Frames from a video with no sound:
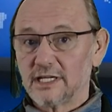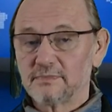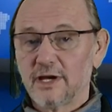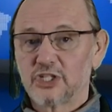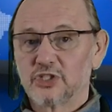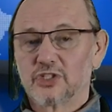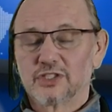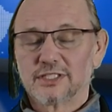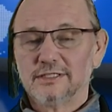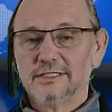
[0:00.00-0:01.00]

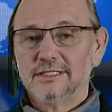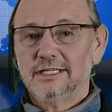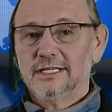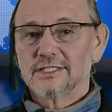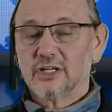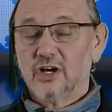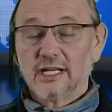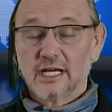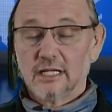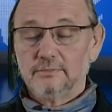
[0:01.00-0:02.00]
postures and
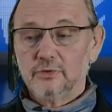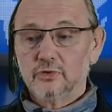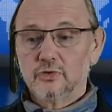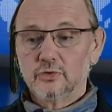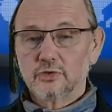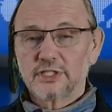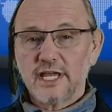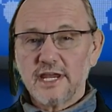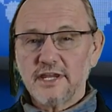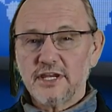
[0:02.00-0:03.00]
help you to stay
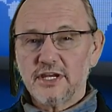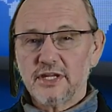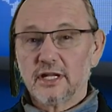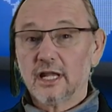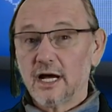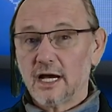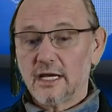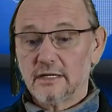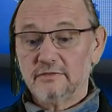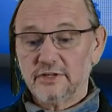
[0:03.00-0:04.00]
in
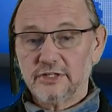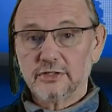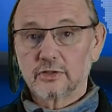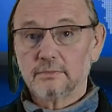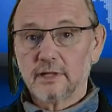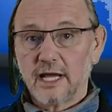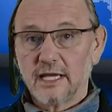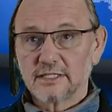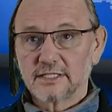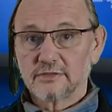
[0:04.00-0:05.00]
line with the
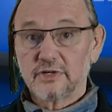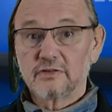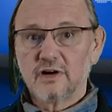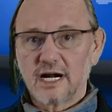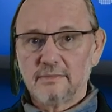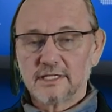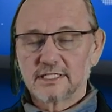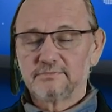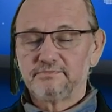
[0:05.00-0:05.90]
compliance requirements.